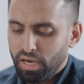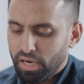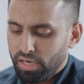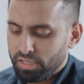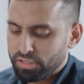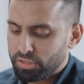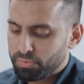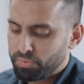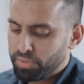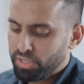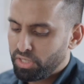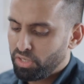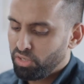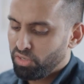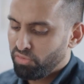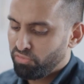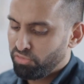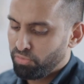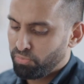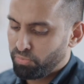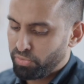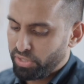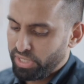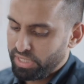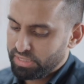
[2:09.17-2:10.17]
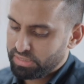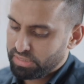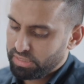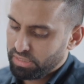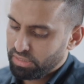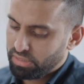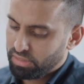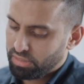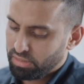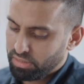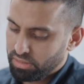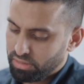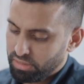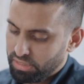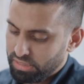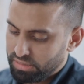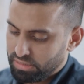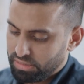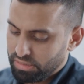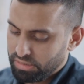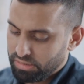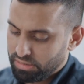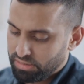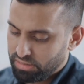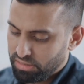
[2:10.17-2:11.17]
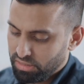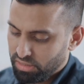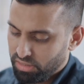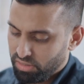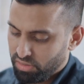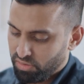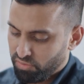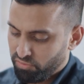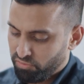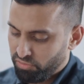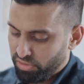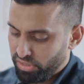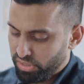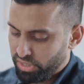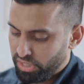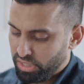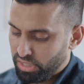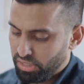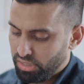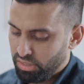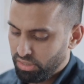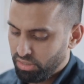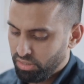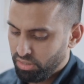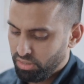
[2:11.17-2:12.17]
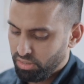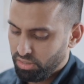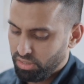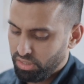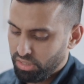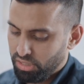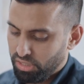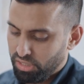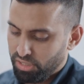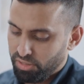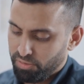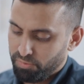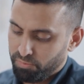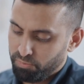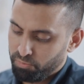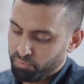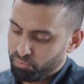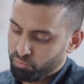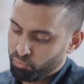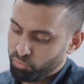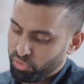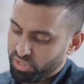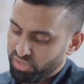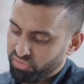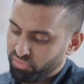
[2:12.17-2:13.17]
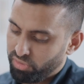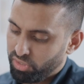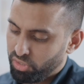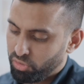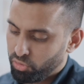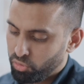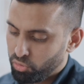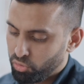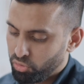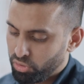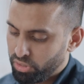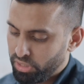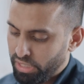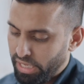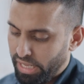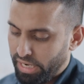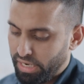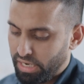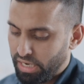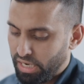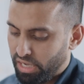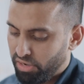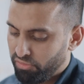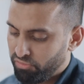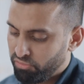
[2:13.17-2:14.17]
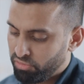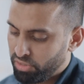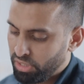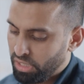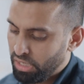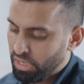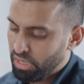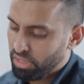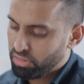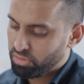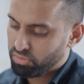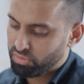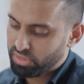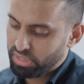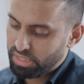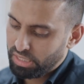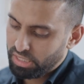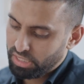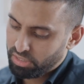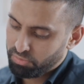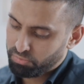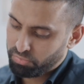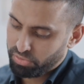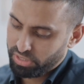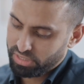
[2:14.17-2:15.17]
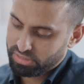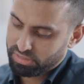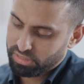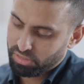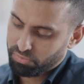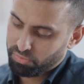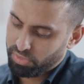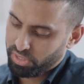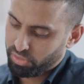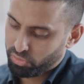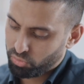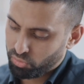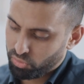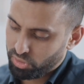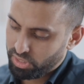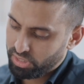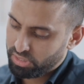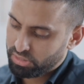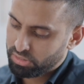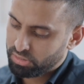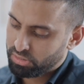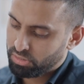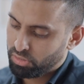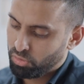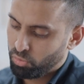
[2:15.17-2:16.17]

Speaking of the bracelet, this is the very well known and loved 3-link bracelet by Rolex,